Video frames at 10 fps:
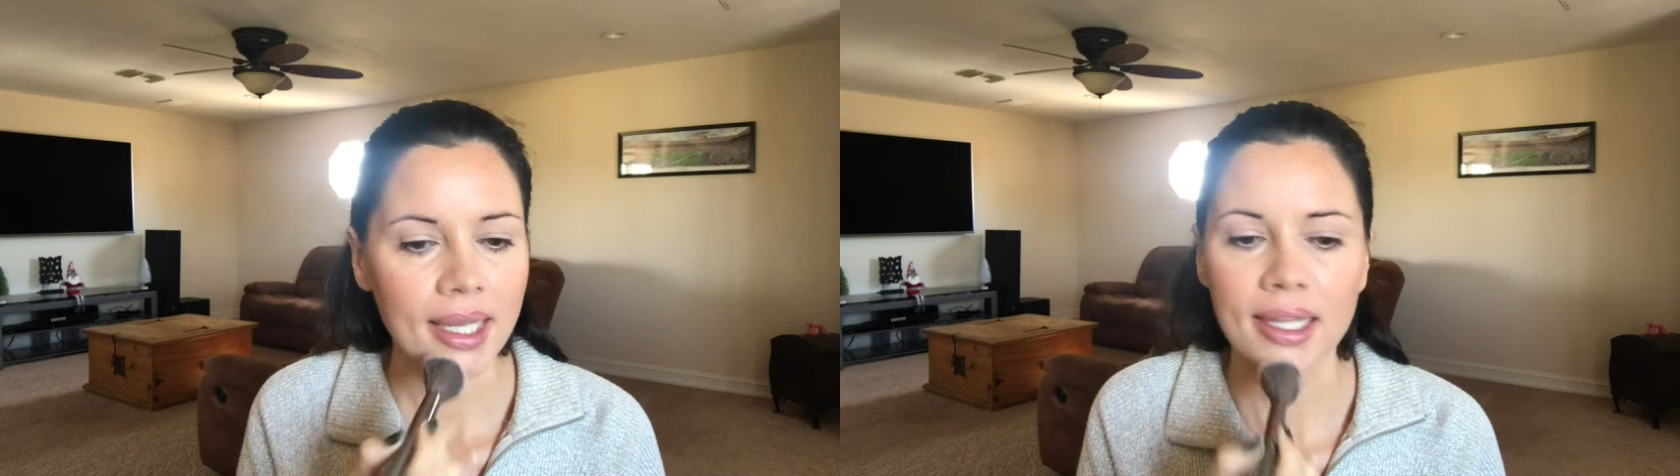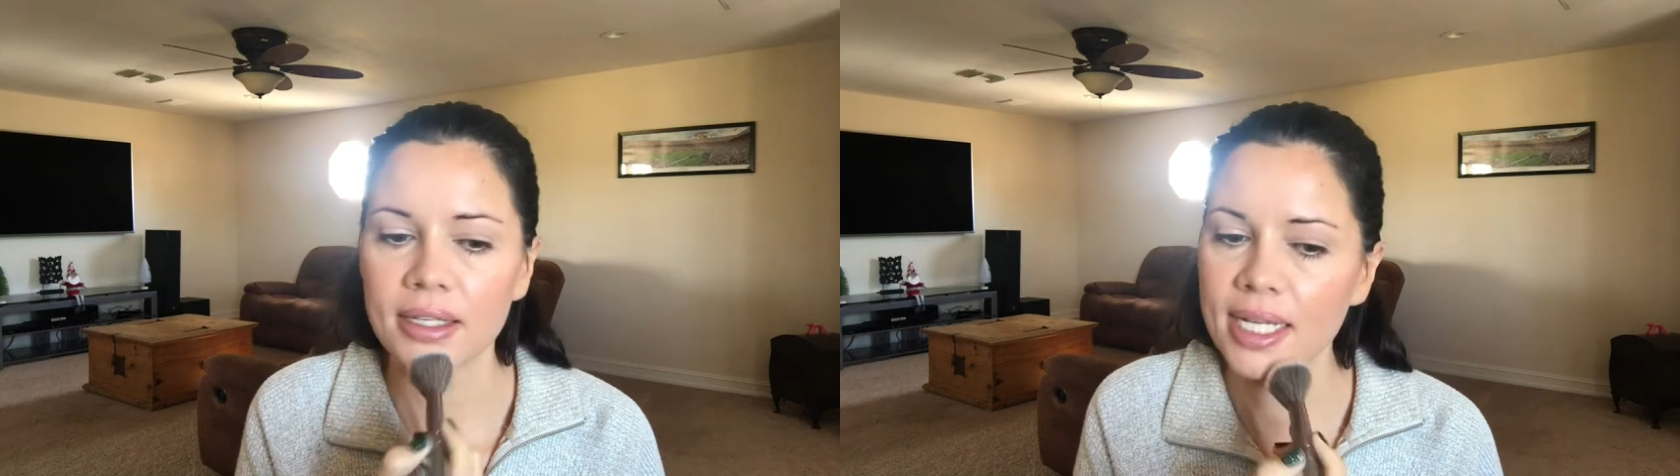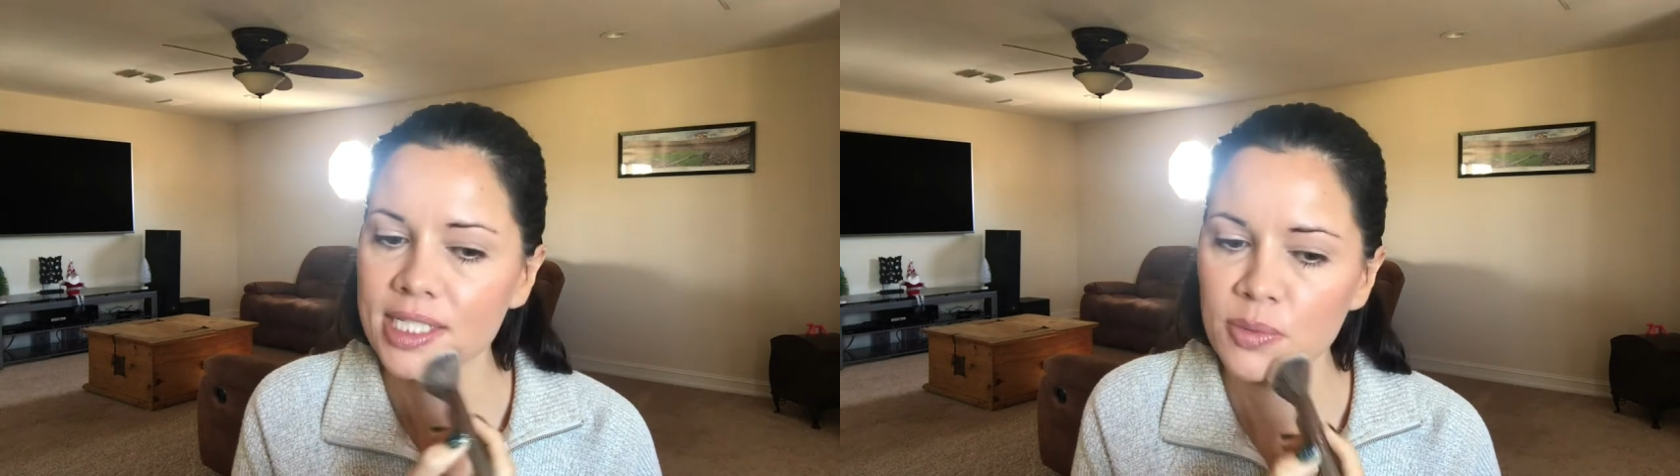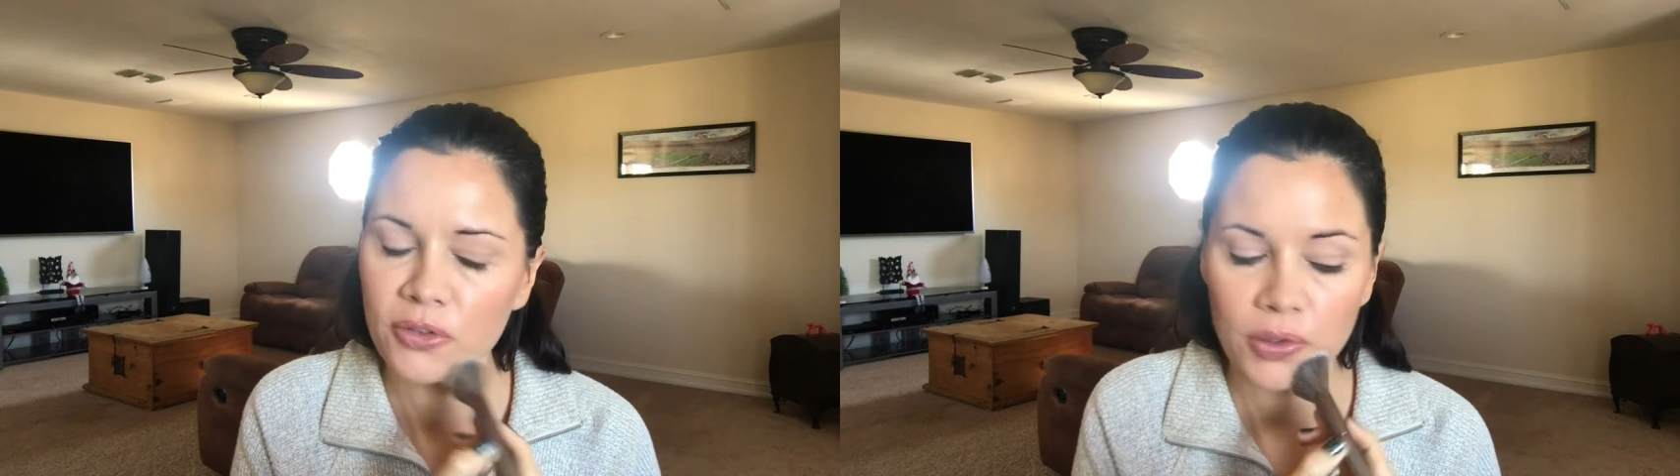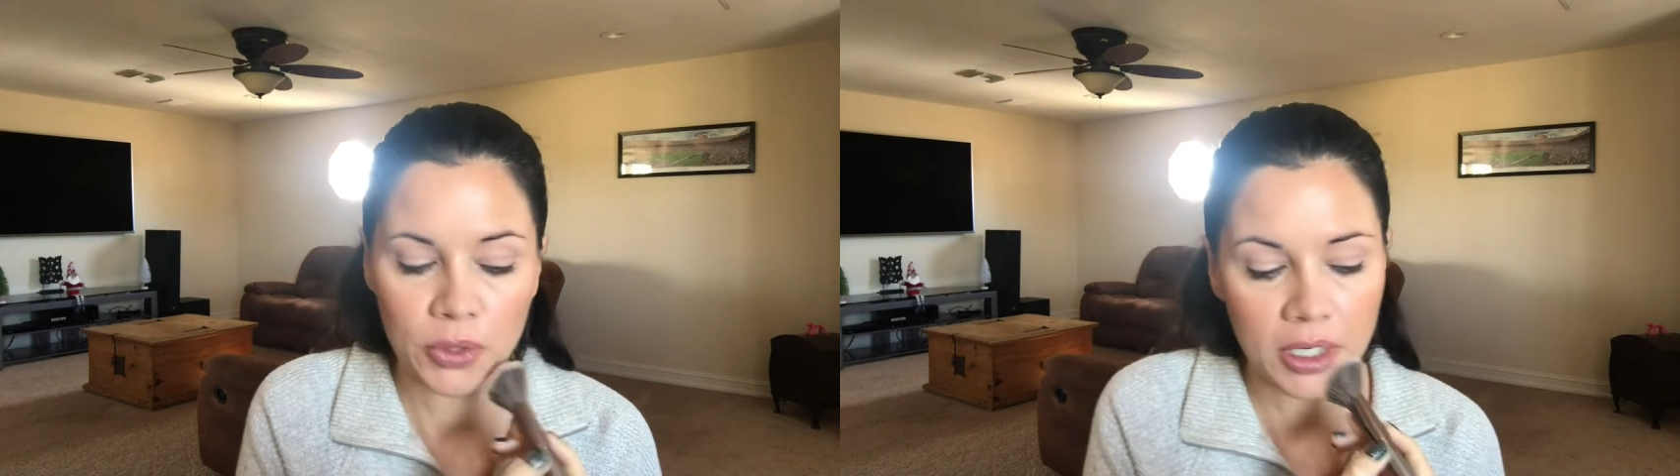And the next
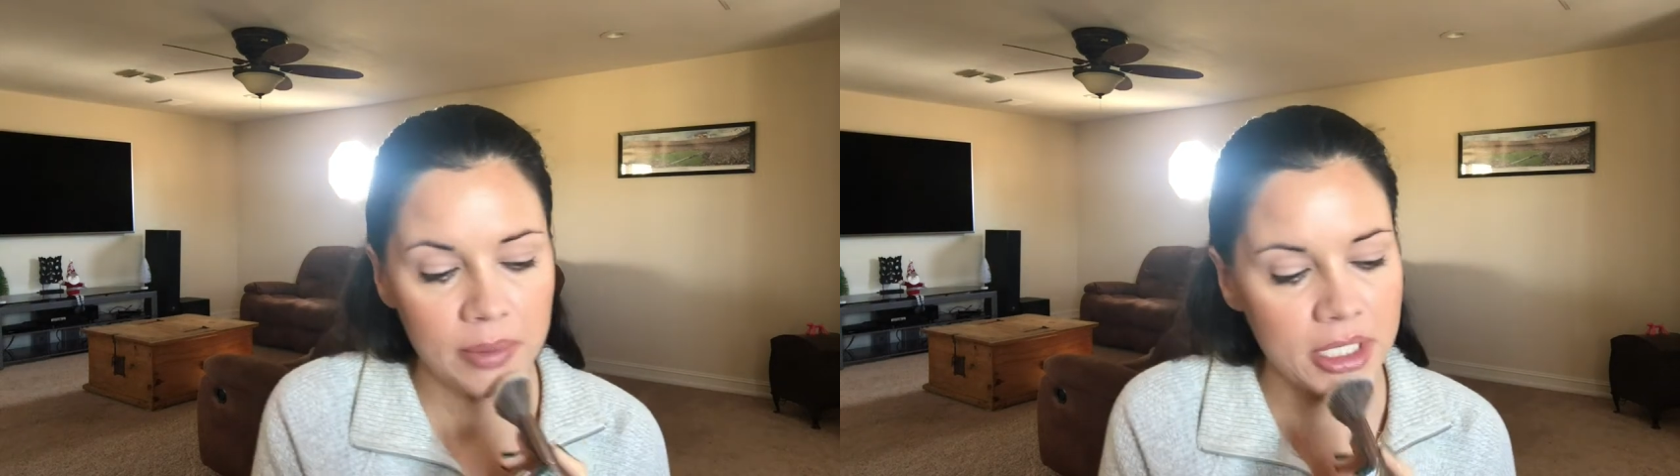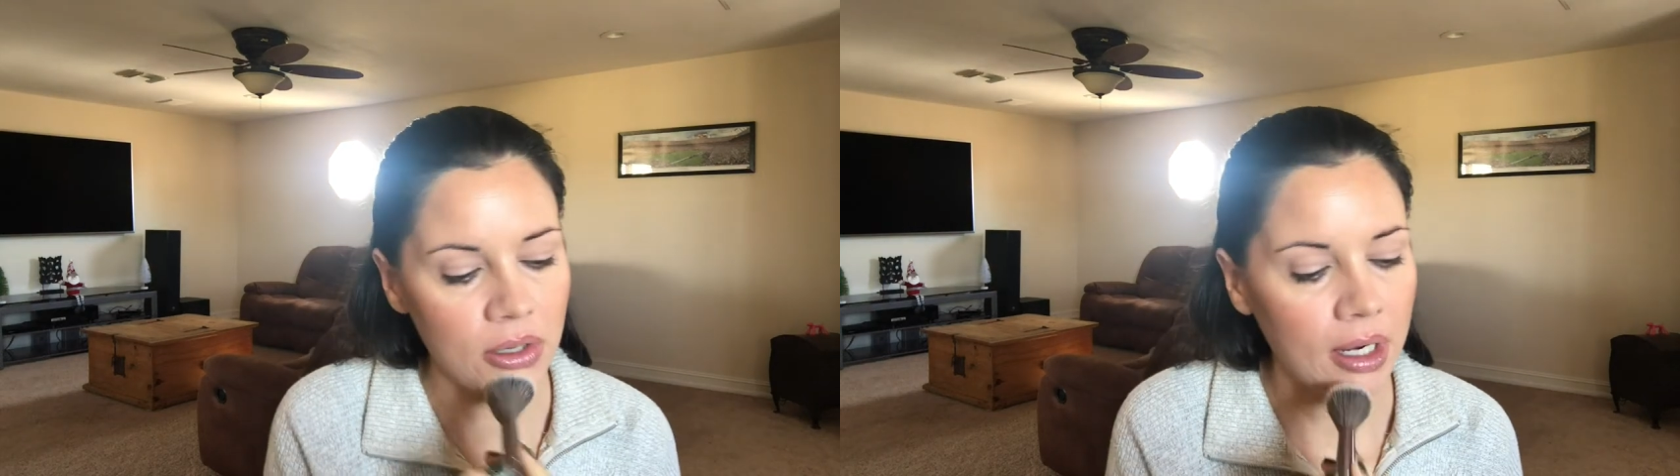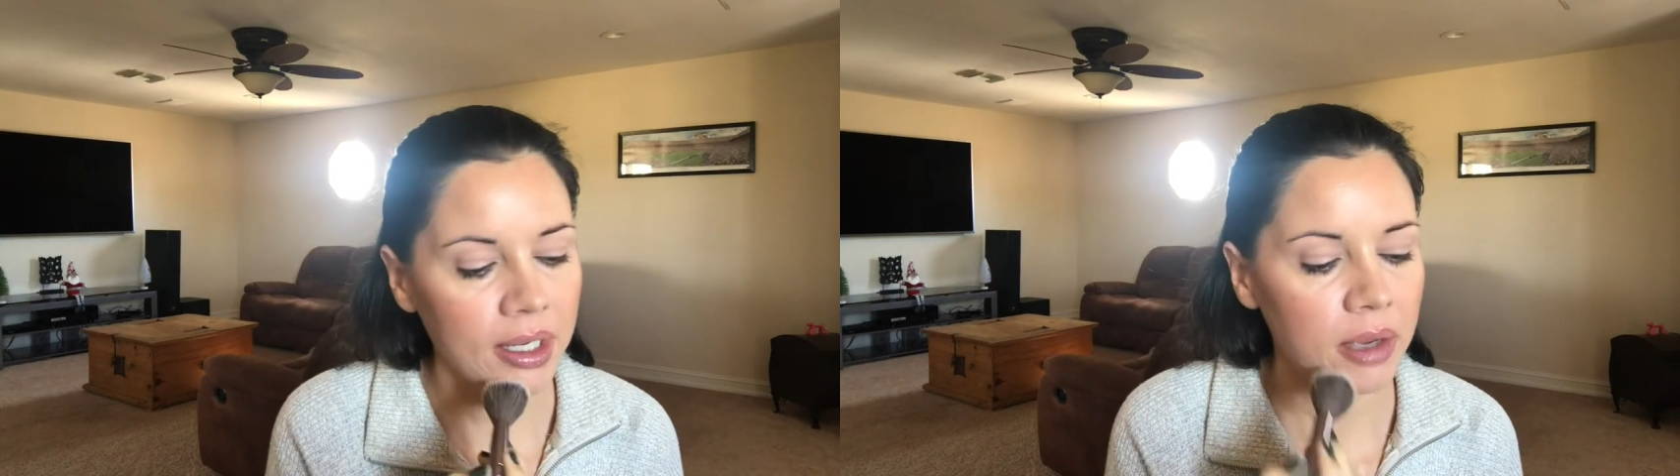movie we're going to be talking